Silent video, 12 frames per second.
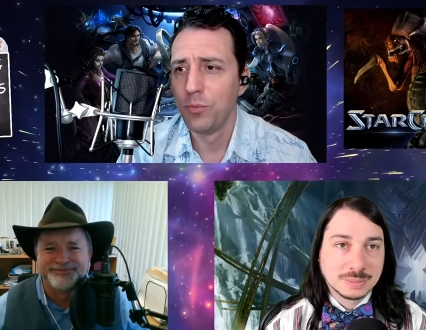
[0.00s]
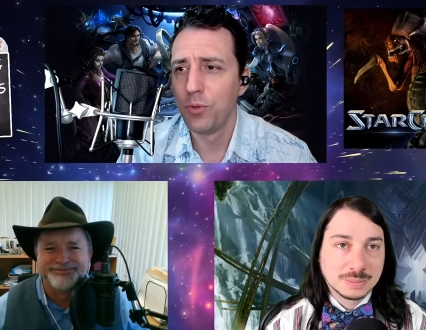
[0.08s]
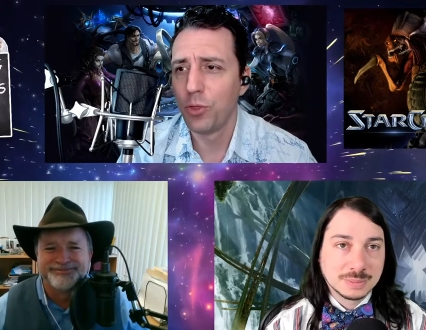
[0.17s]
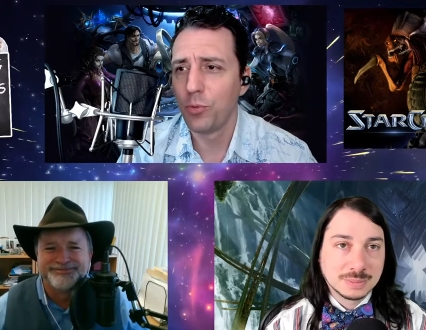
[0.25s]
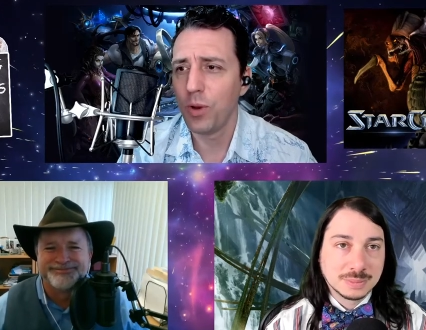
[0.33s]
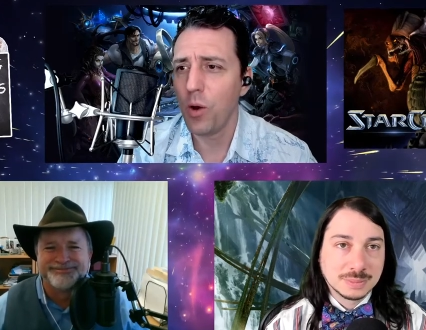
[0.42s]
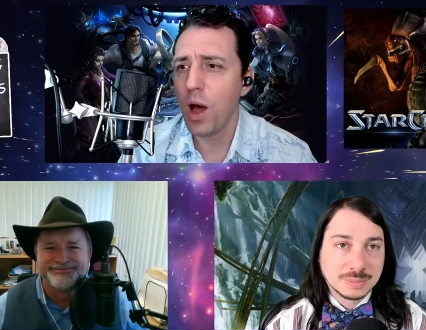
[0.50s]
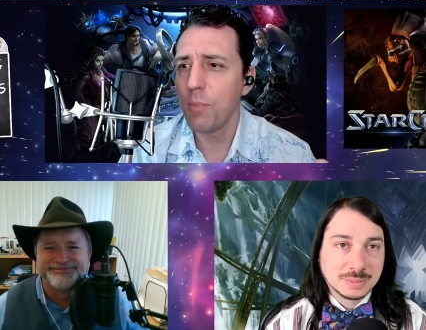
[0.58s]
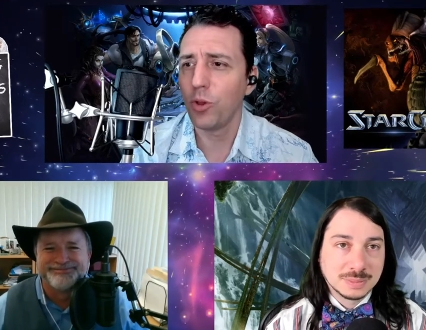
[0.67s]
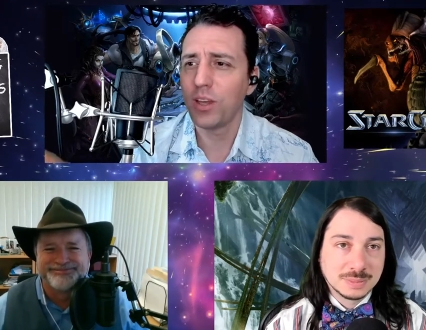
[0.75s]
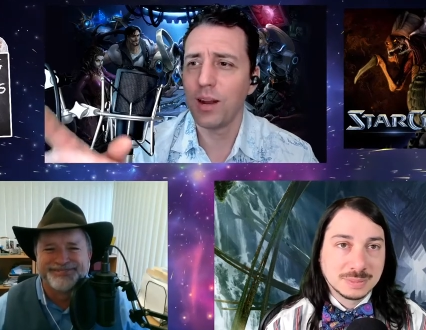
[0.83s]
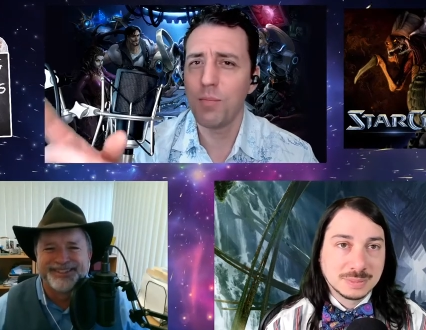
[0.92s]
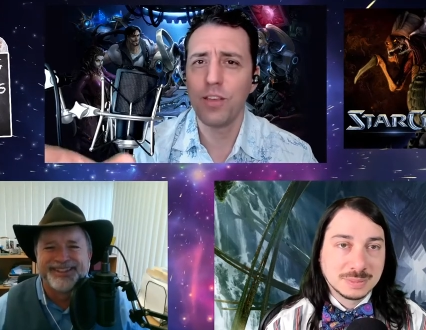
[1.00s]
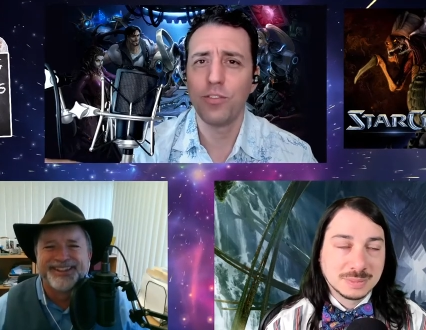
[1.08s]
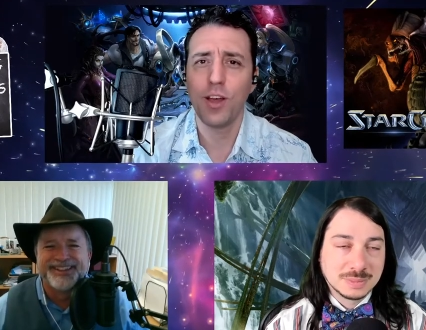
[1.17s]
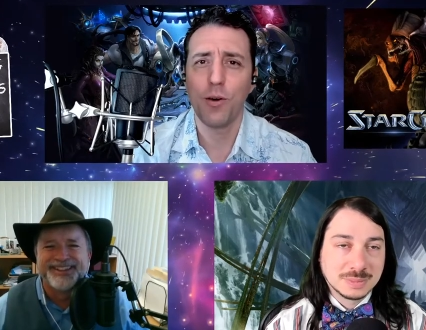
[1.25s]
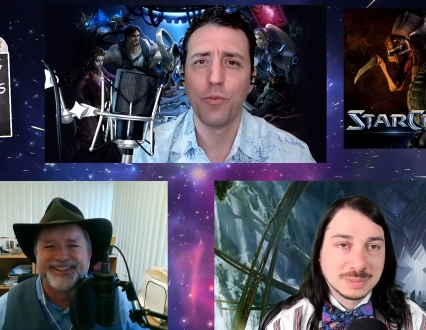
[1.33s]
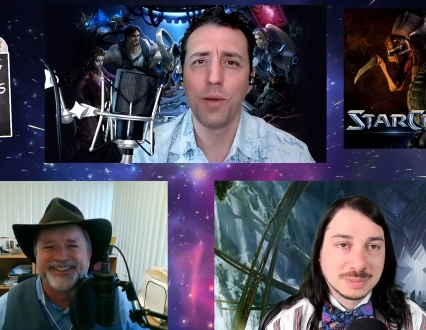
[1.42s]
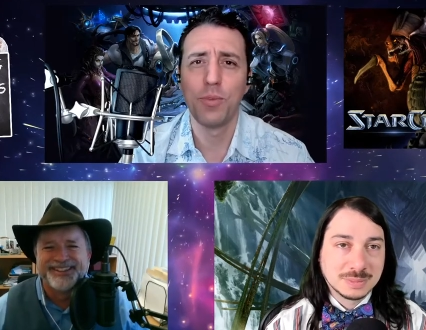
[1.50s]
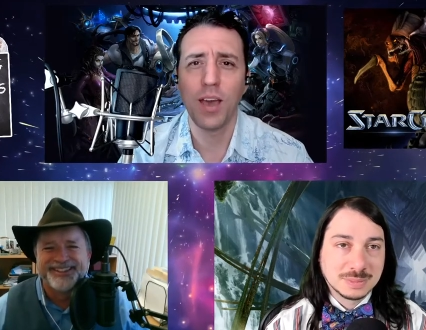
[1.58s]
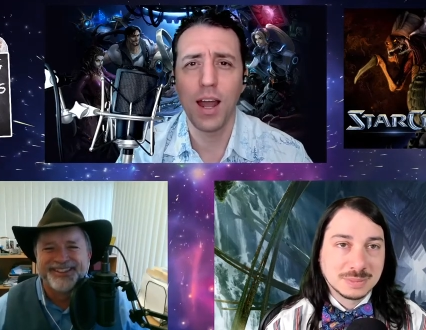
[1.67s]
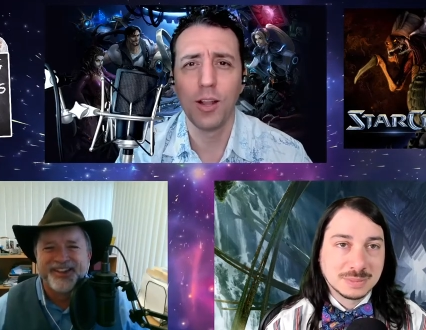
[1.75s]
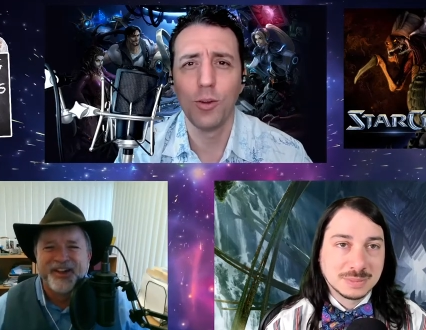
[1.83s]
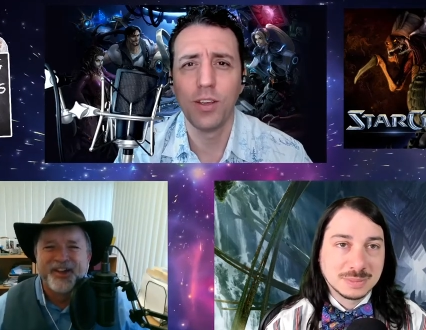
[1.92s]
Speaker 1: The three. Oh, I'm looking at myself. I'm
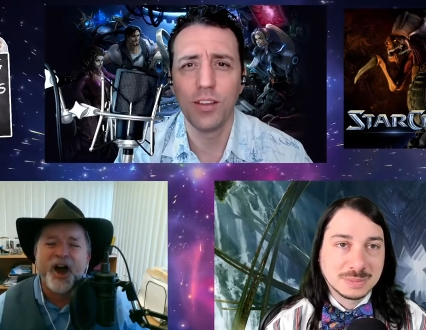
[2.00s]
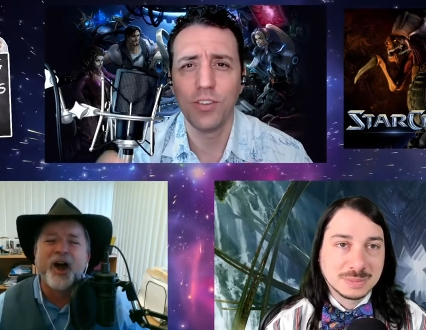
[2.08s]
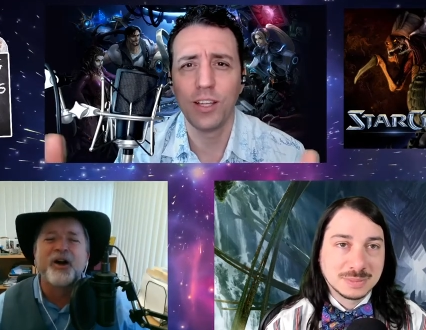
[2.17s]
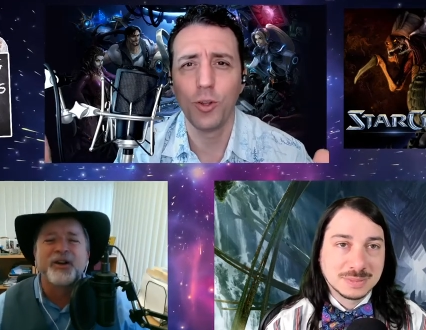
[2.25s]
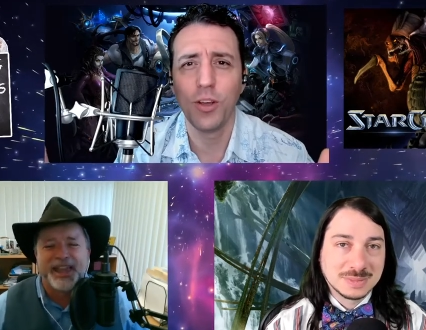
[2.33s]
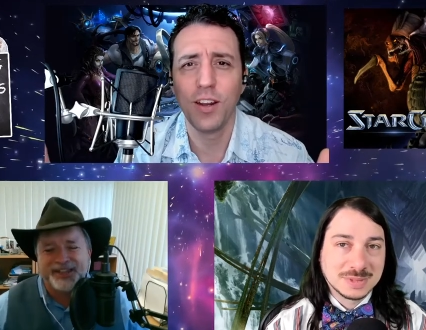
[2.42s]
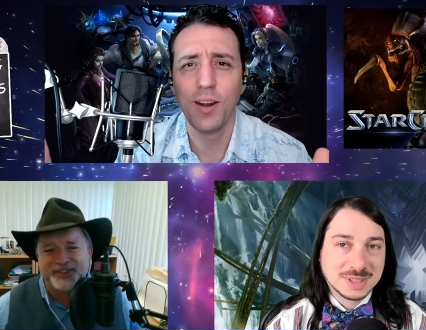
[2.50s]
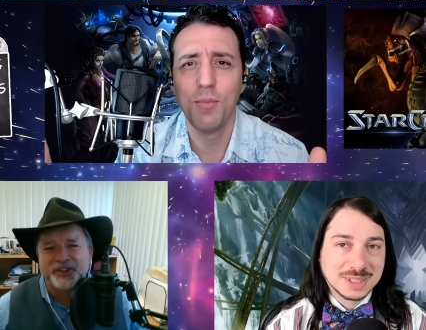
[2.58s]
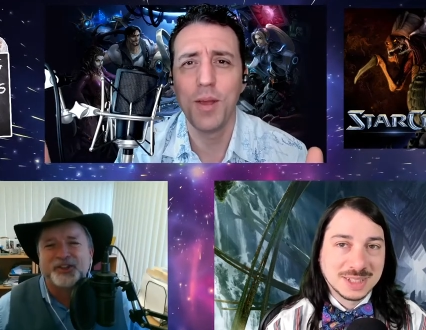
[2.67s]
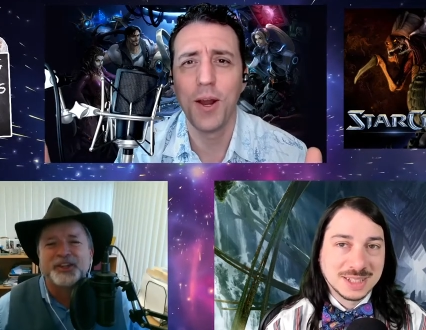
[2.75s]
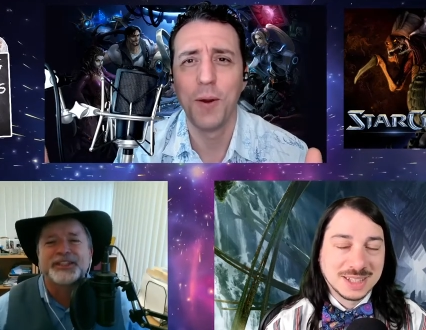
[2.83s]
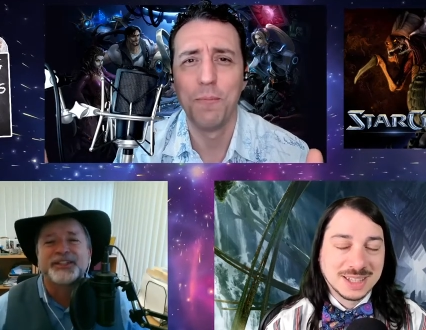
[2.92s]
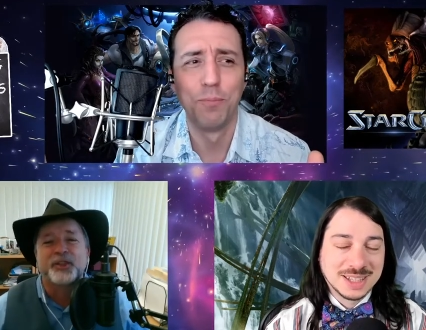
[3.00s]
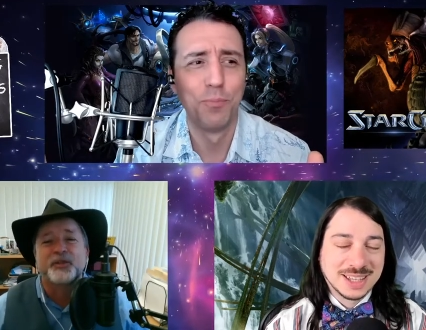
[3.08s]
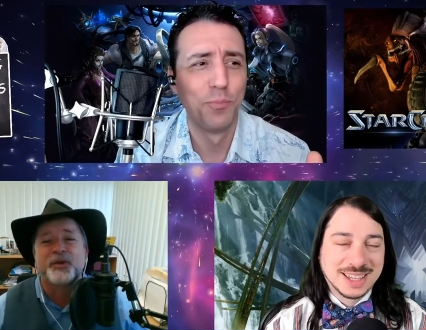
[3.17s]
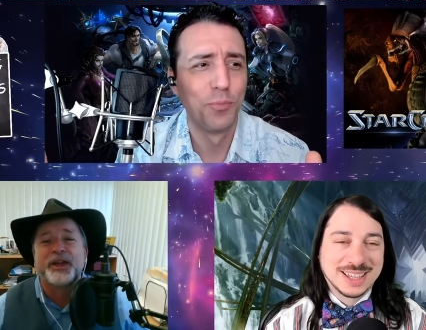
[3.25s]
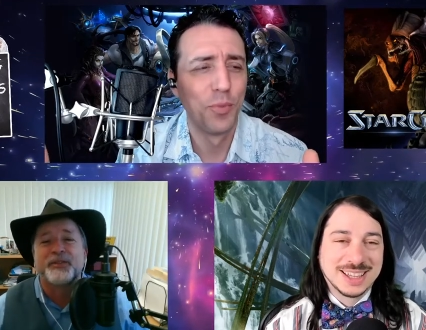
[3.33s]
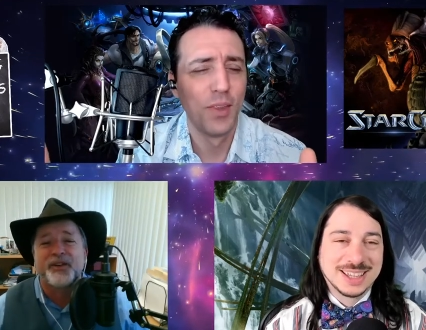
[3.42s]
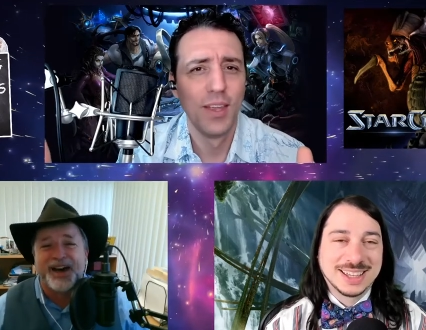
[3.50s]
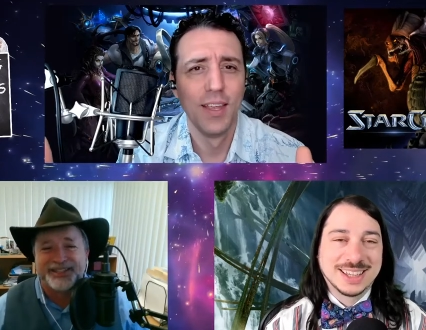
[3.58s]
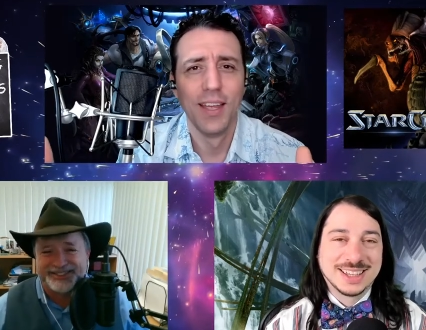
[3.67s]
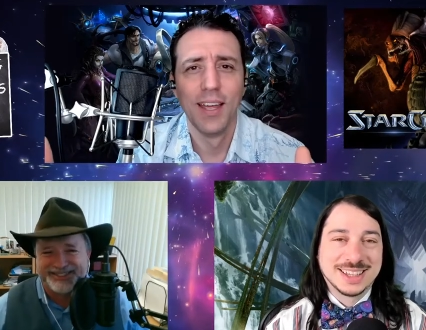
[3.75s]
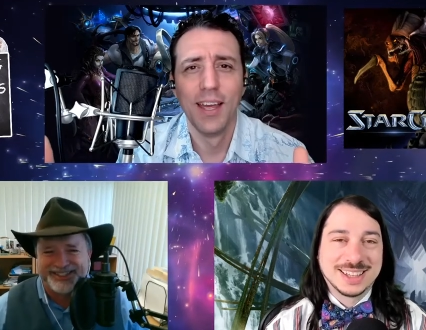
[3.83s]
kind of looking. It's like oh, okay, so you're mirror. looking at the three of us.